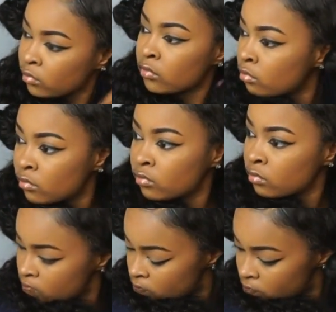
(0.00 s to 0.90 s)
so I'm really
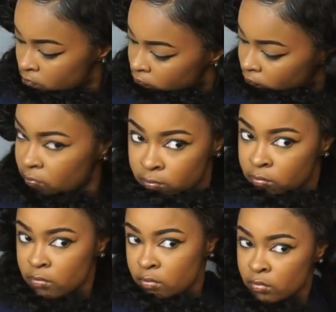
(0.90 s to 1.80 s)
going to spray a lot
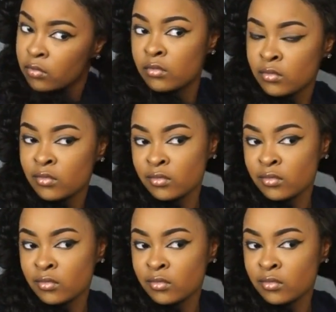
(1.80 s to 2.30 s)
of water.